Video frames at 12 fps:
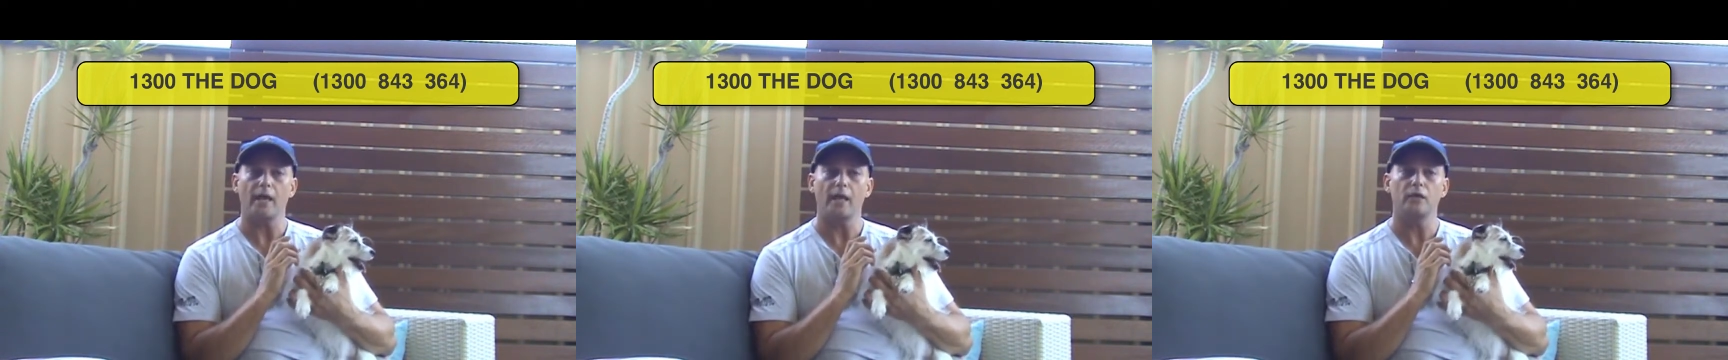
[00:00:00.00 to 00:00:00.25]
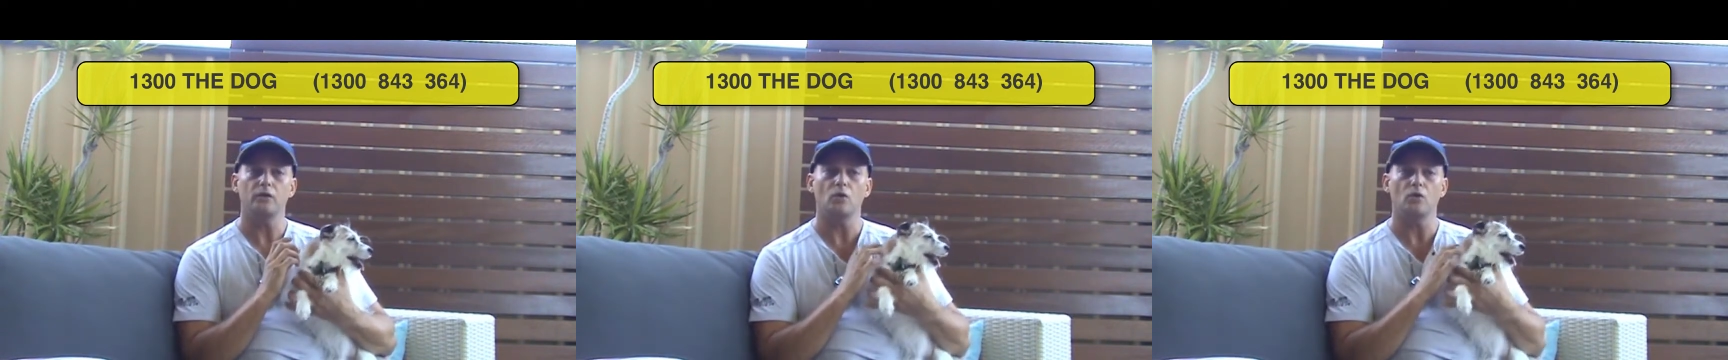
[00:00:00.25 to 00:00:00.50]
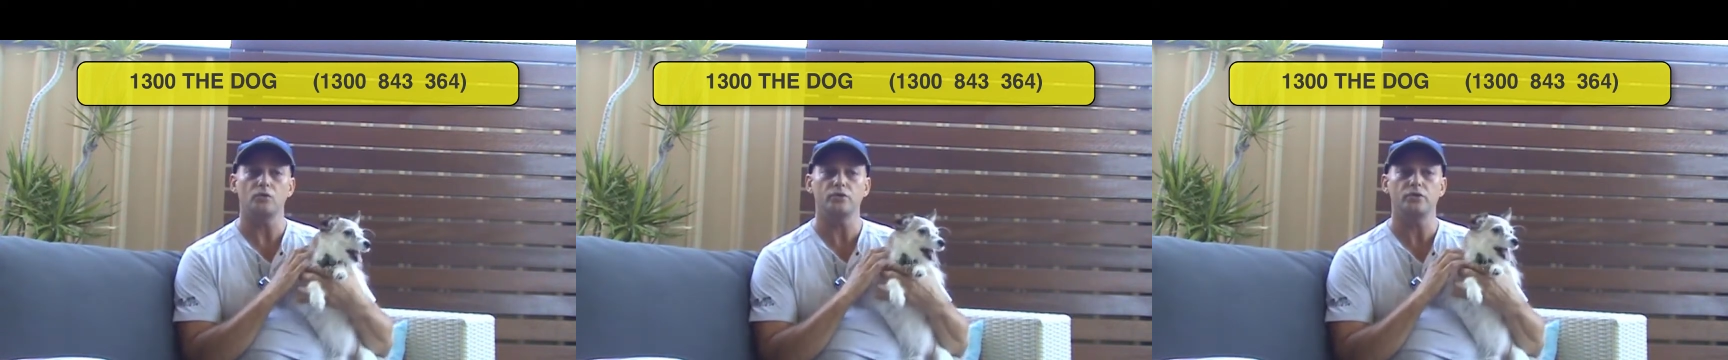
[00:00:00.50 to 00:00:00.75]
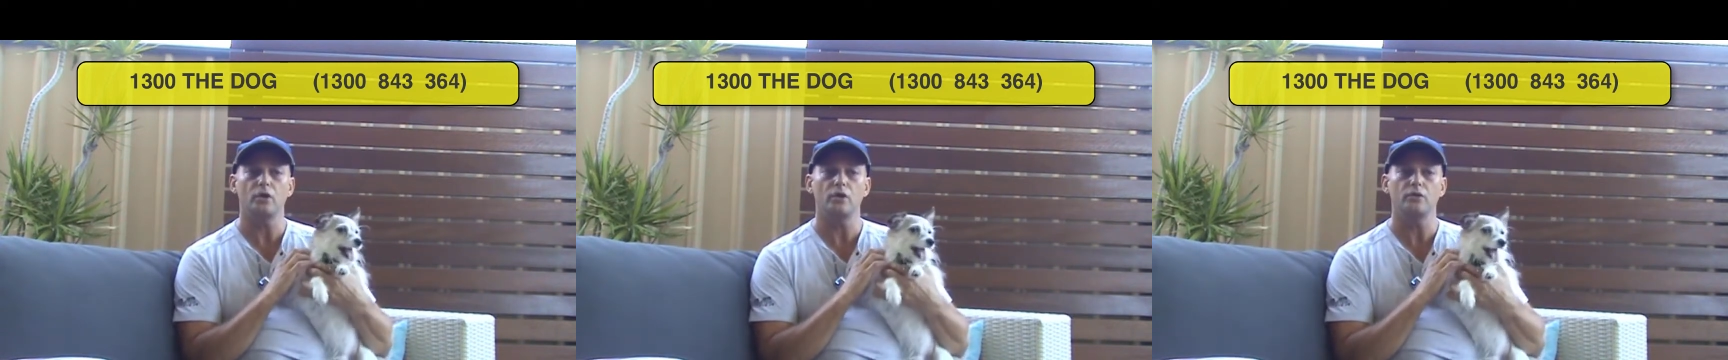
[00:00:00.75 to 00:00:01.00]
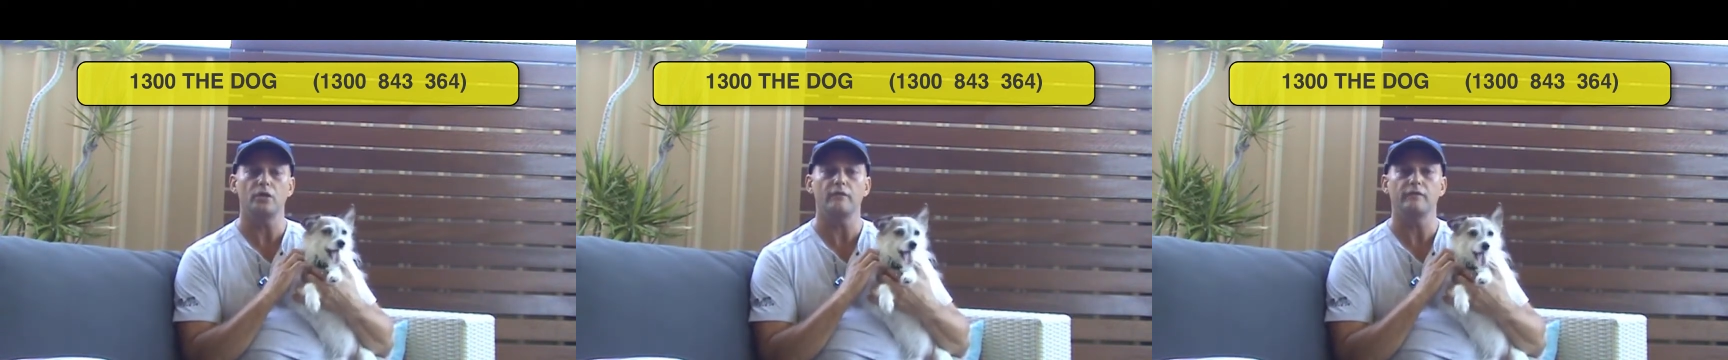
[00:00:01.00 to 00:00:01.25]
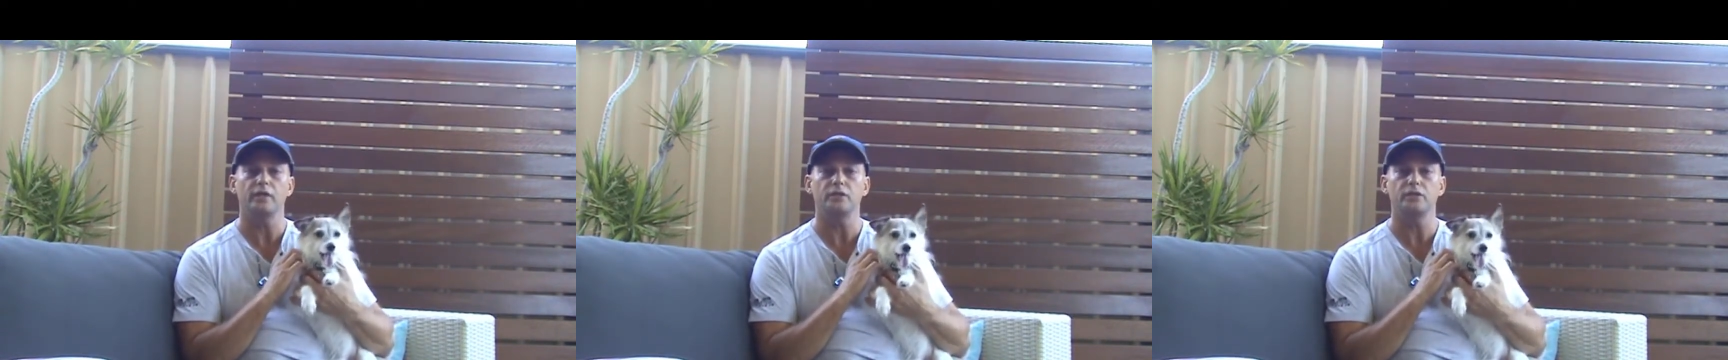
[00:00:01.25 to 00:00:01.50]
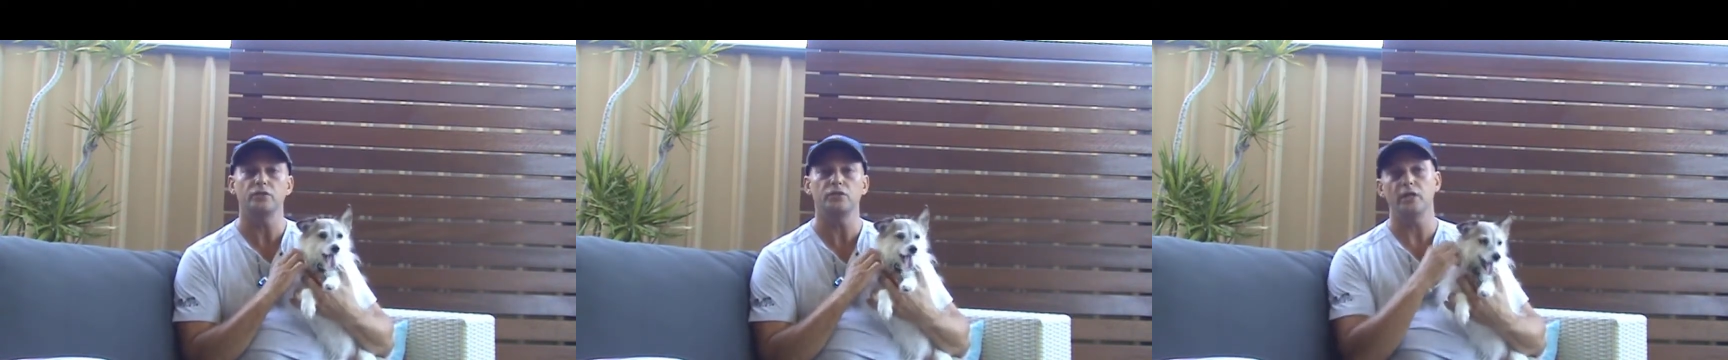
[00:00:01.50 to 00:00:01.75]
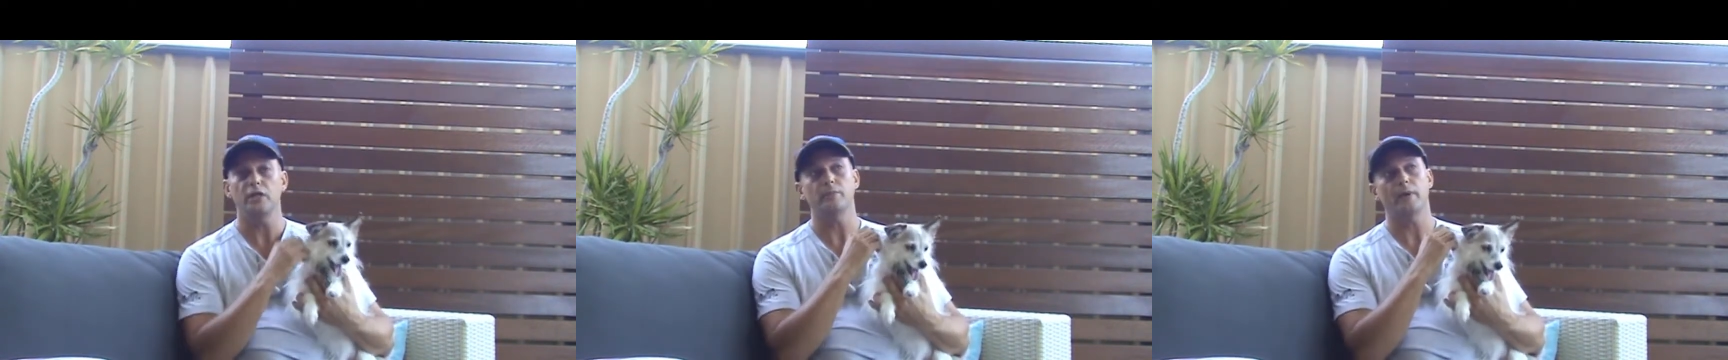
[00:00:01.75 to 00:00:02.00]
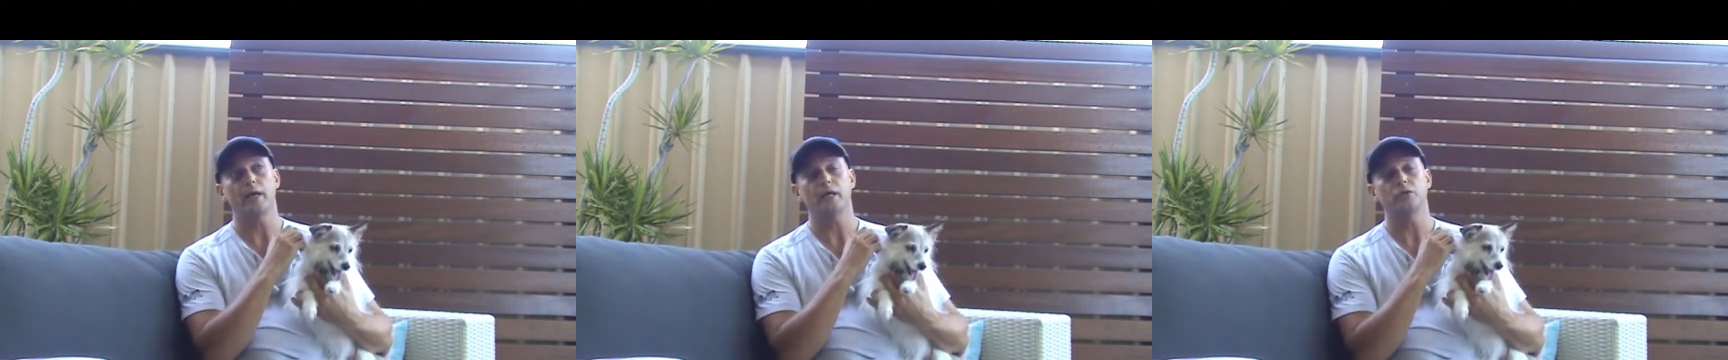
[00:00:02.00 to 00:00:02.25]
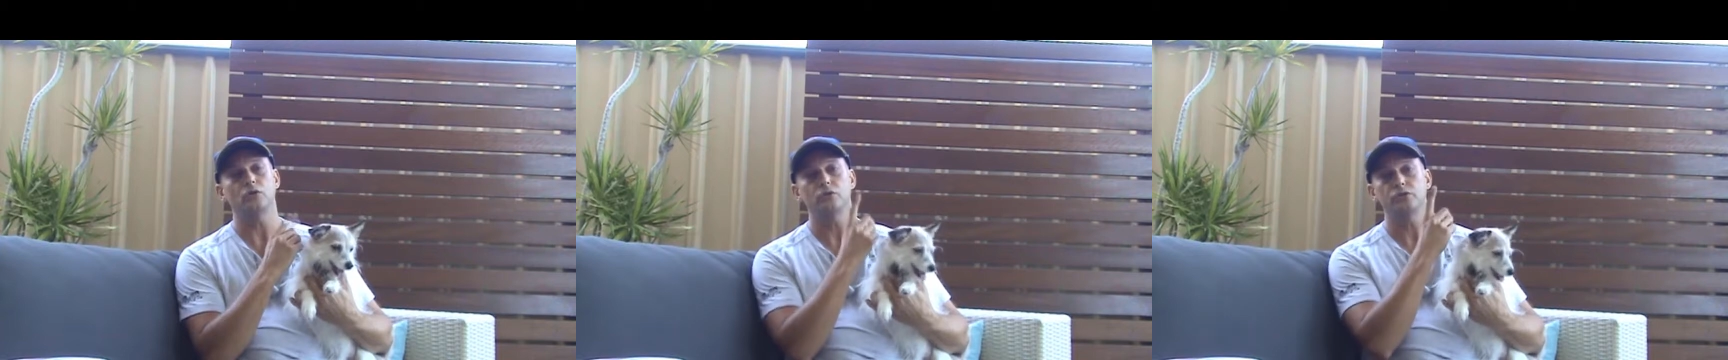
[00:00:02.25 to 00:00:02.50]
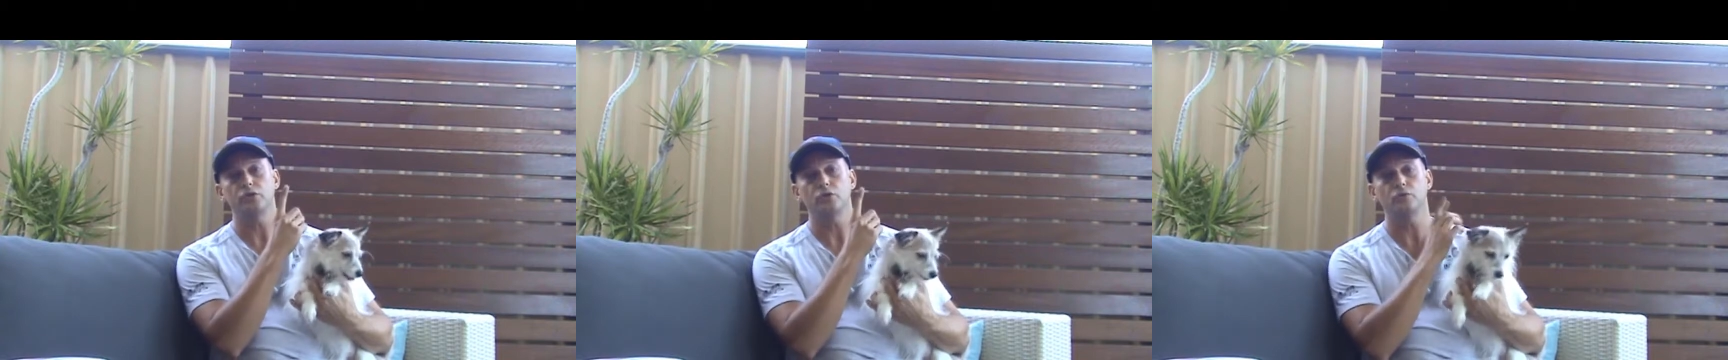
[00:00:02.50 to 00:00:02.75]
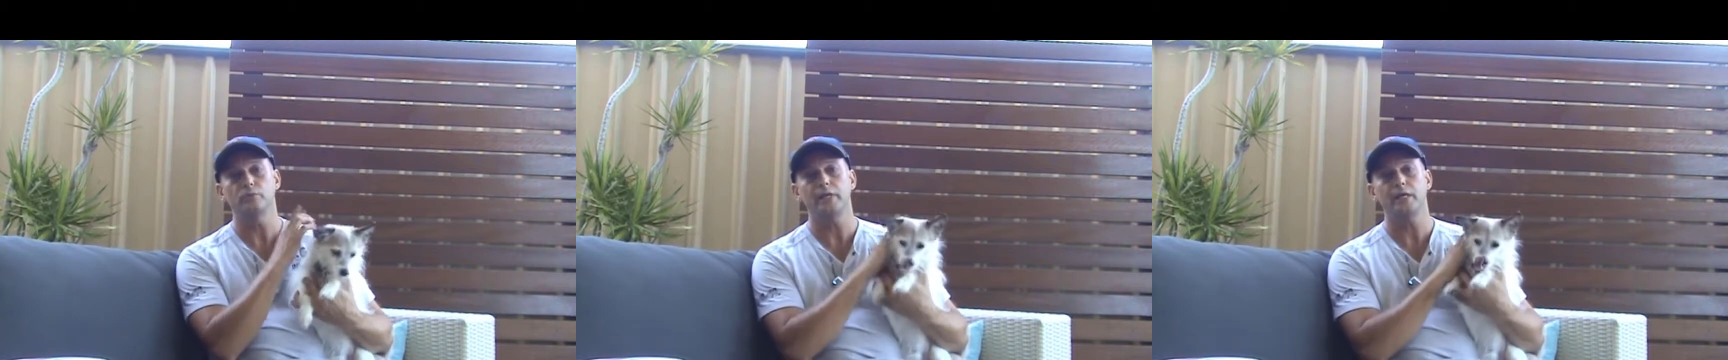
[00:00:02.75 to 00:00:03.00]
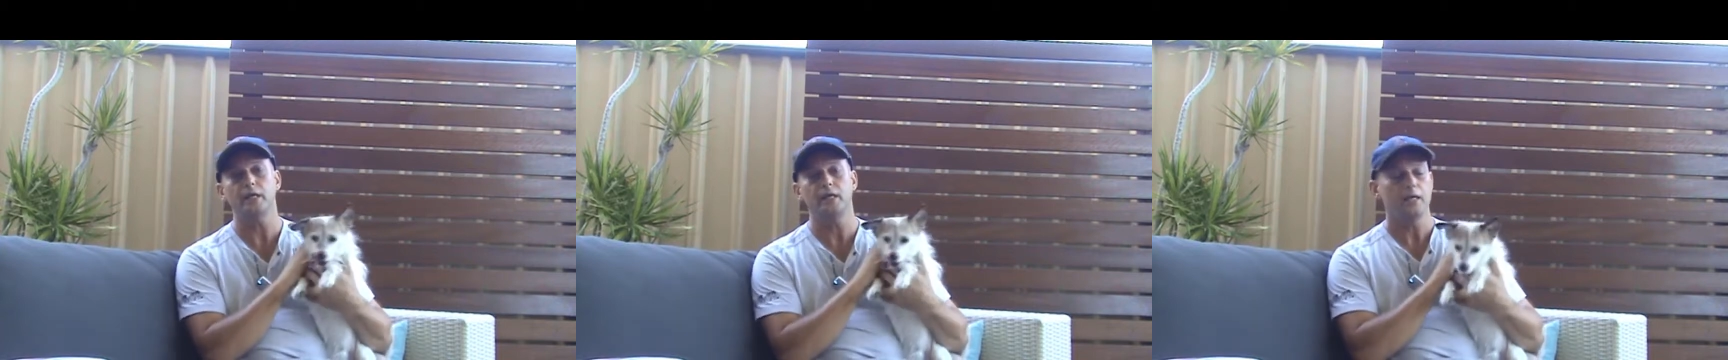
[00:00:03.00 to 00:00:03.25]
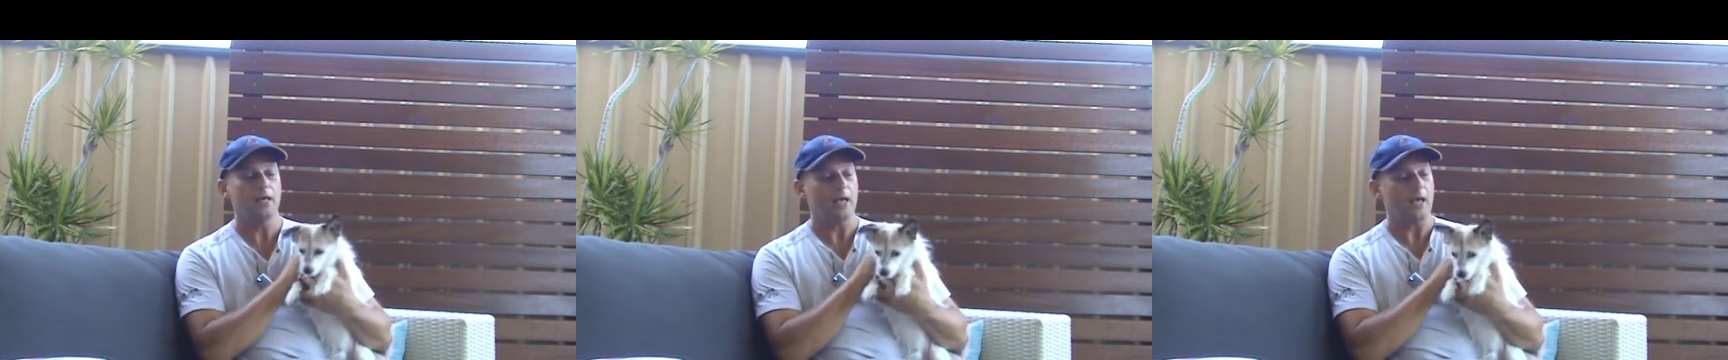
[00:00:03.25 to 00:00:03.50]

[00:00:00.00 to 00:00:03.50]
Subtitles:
and also don't forget to share the page on social media